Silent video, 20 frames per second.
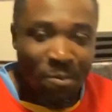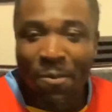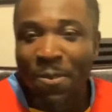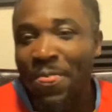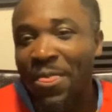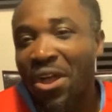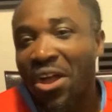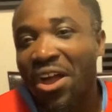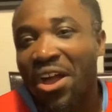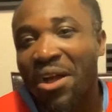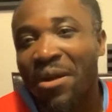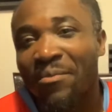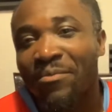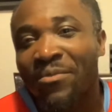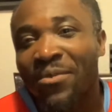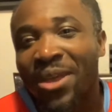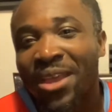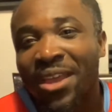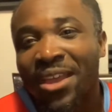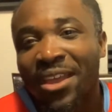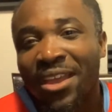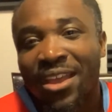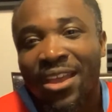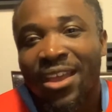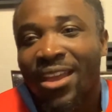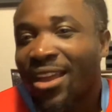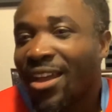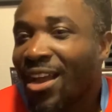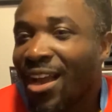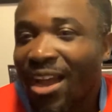I
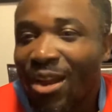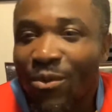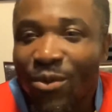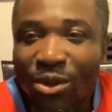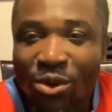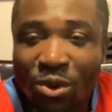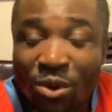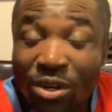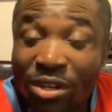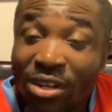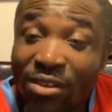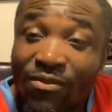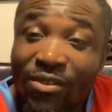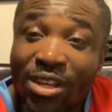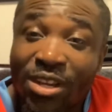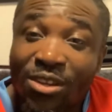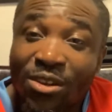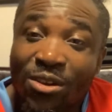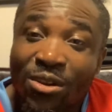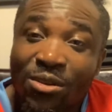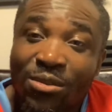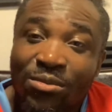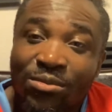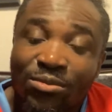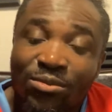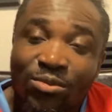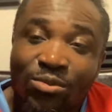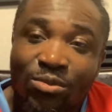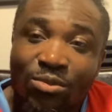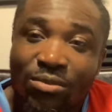recorded a video
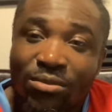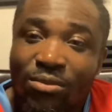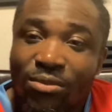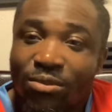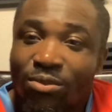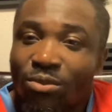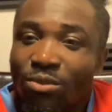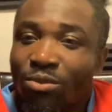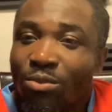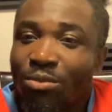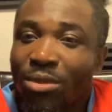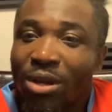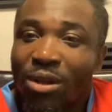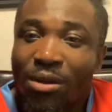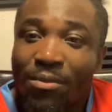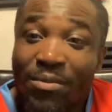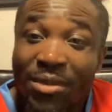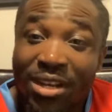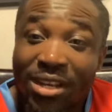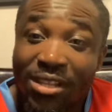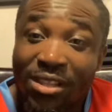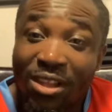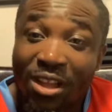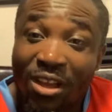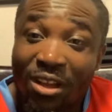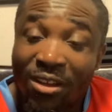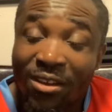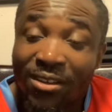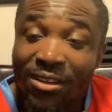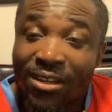about a minute
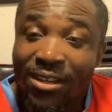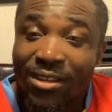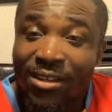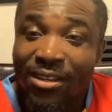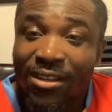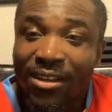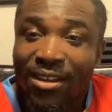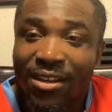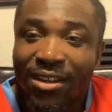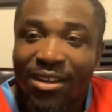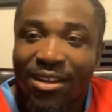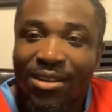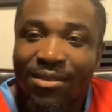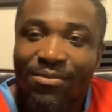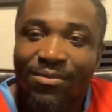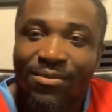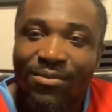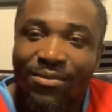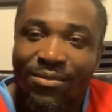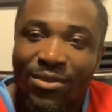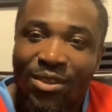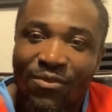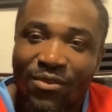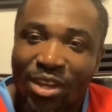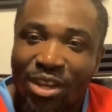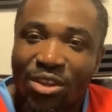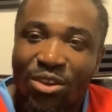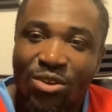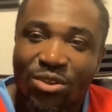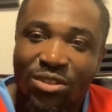long. The
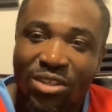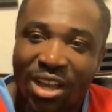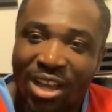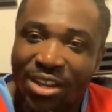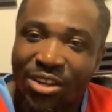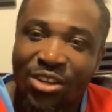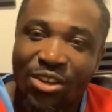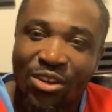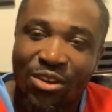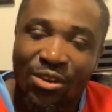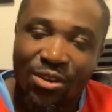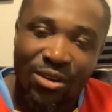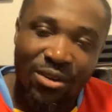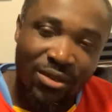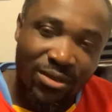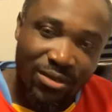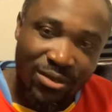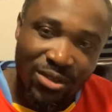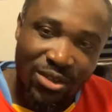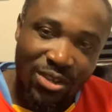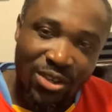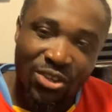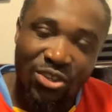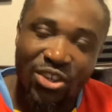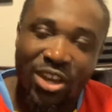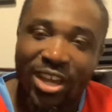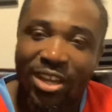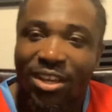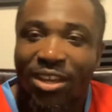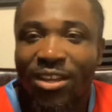video is on here. You can
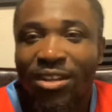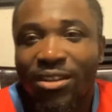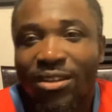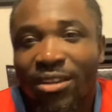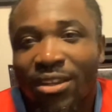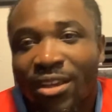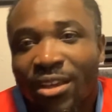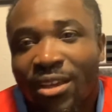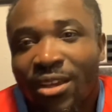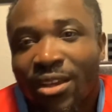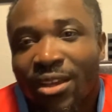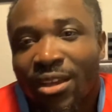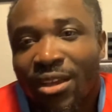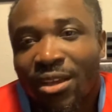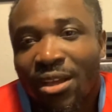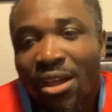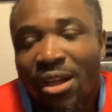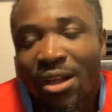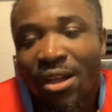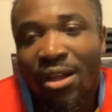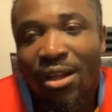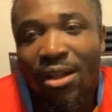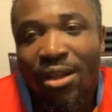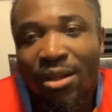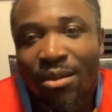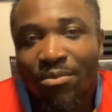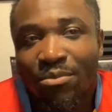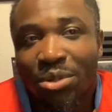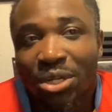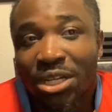check it.
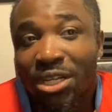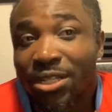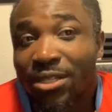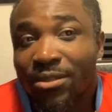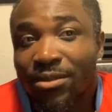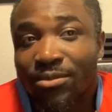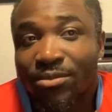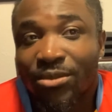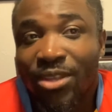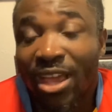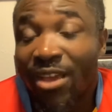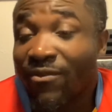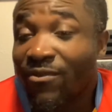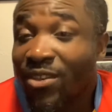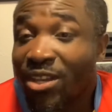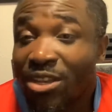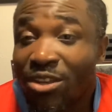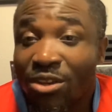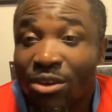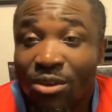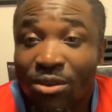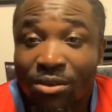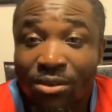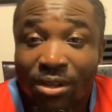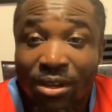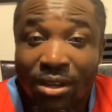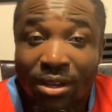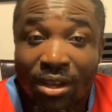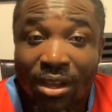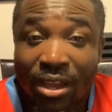But that video
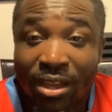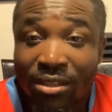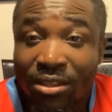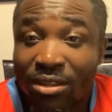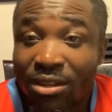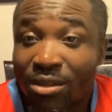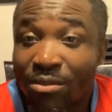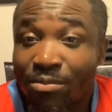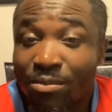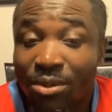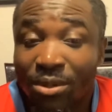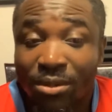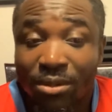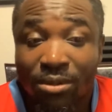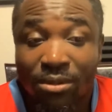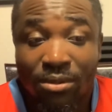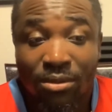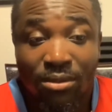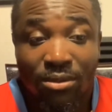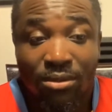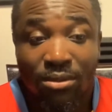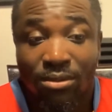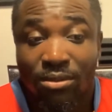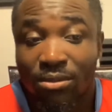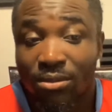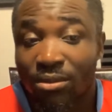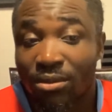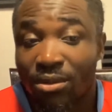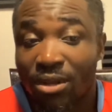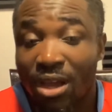ended up,
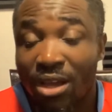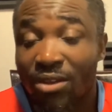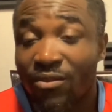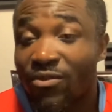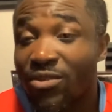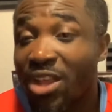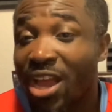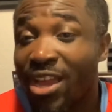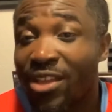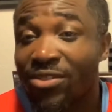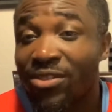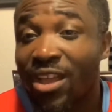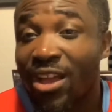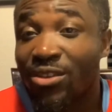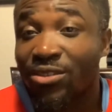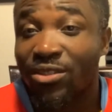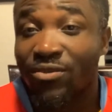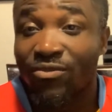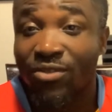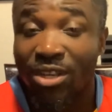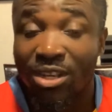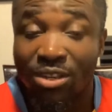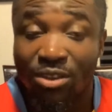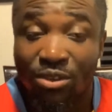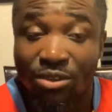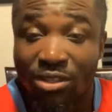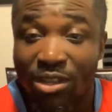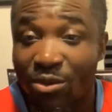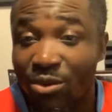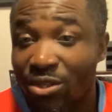out of 9,000
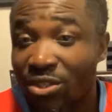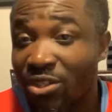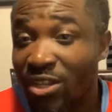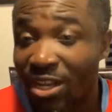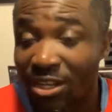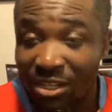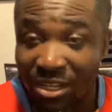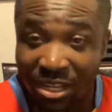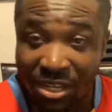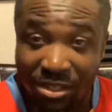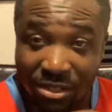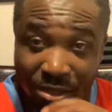videos that was sent in to